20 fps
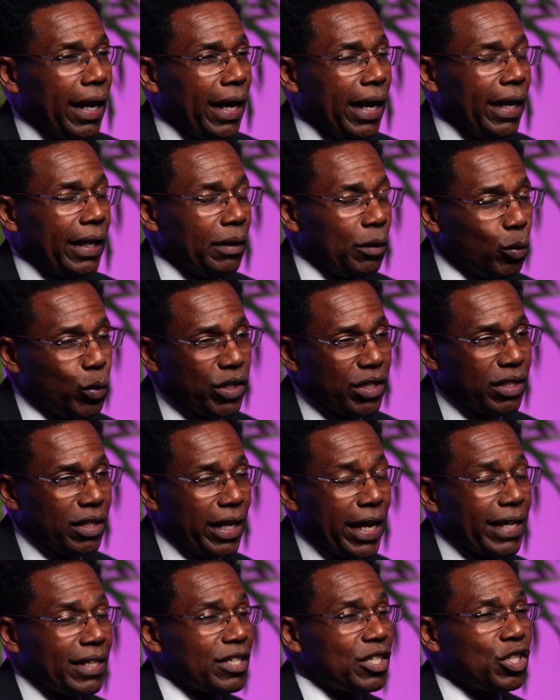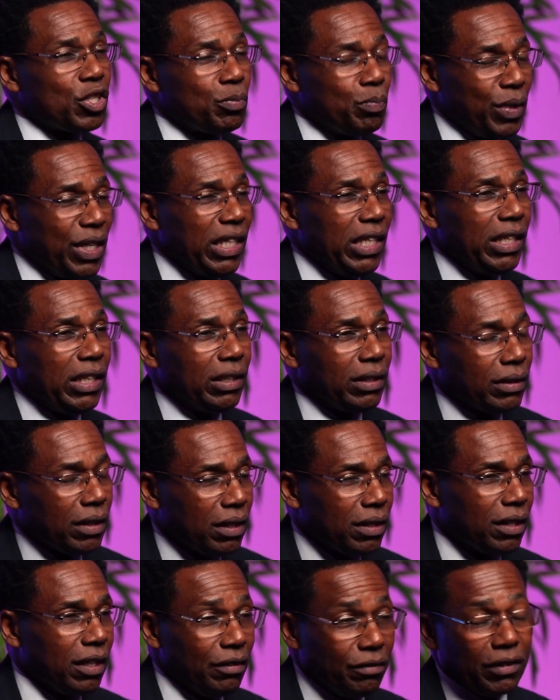And it was that
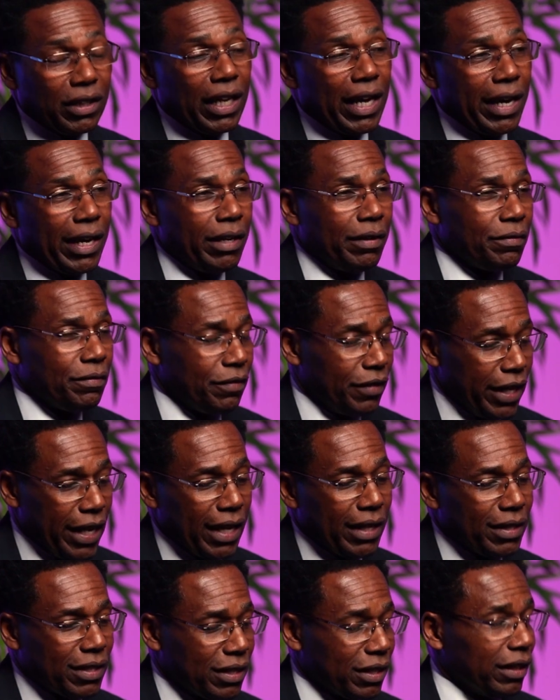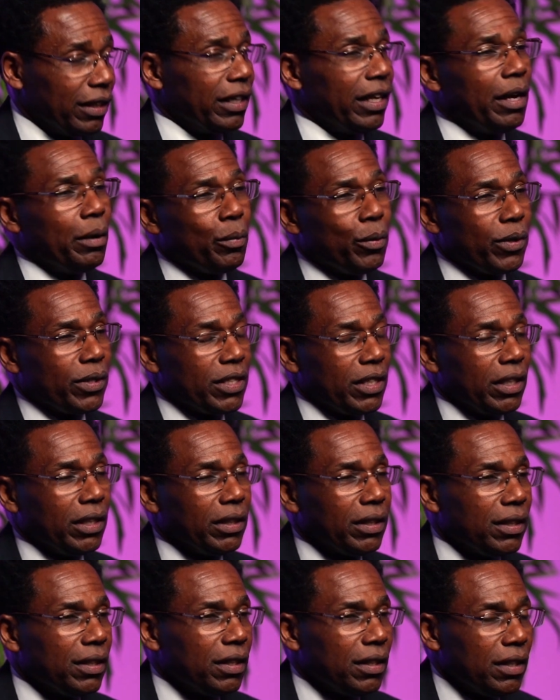speed of life, that
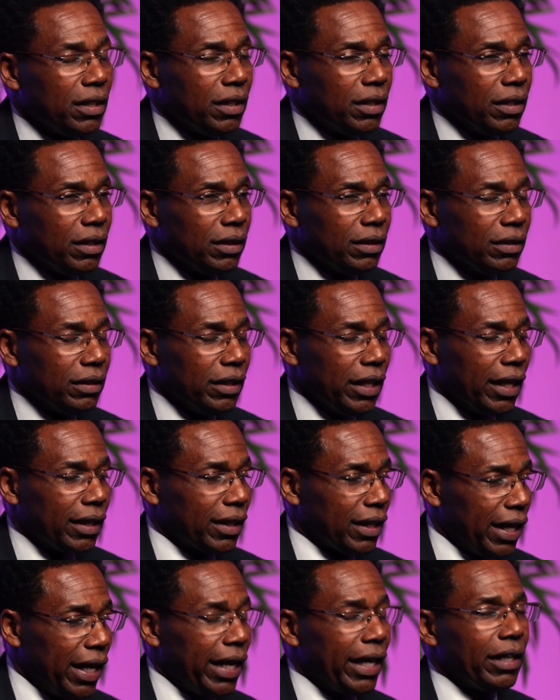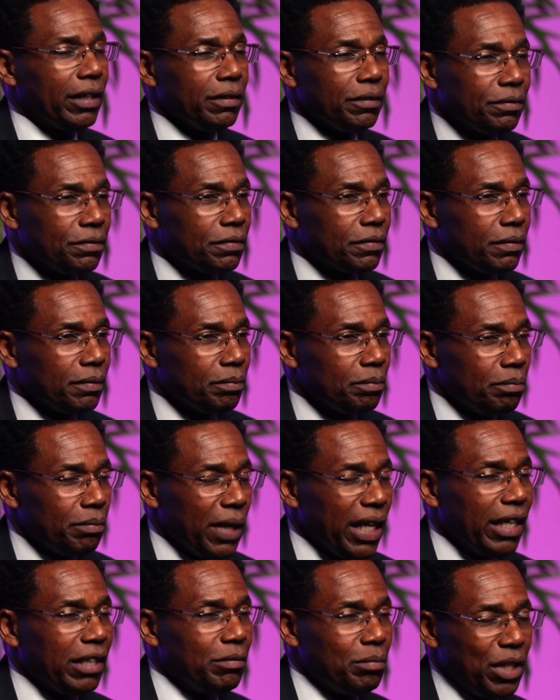celebrity, that kind of
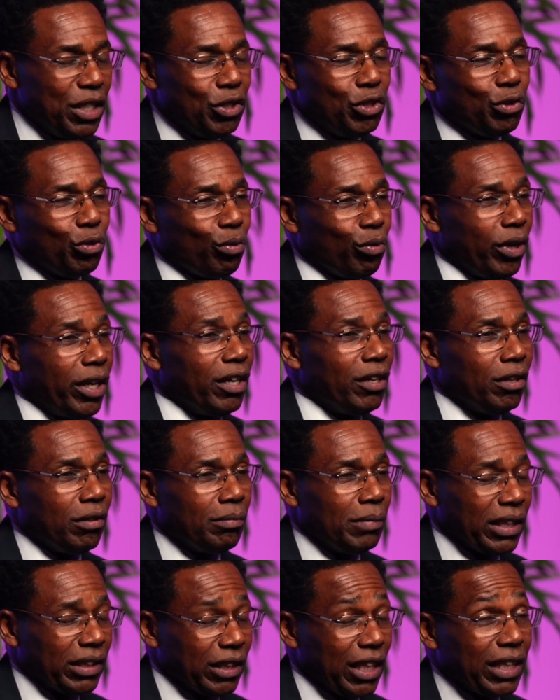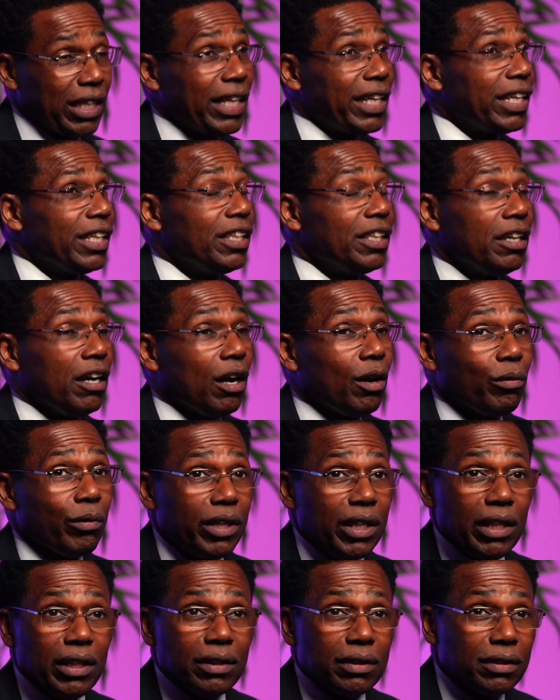made me derail myself. I think
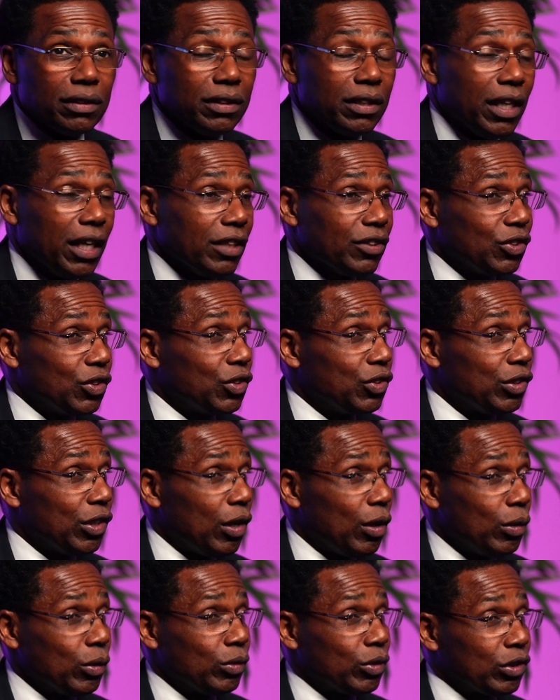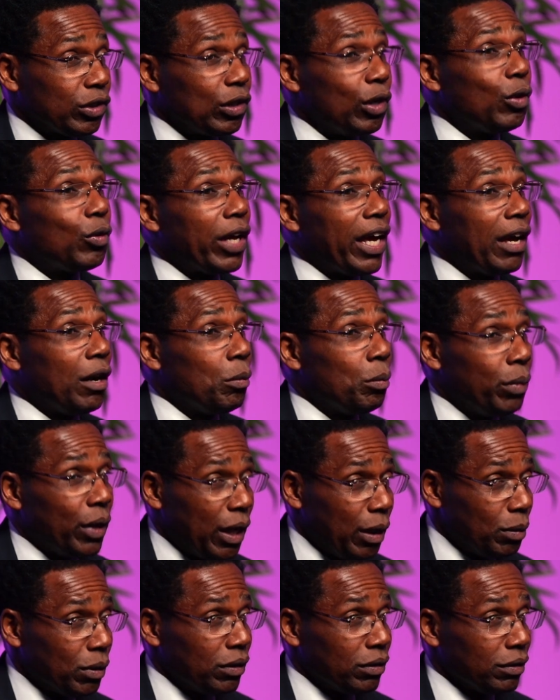NDRE has a song, "Slow down,
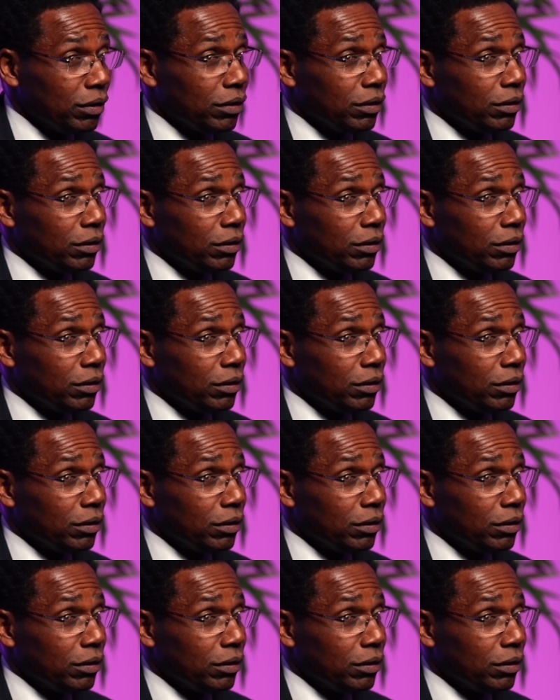baby.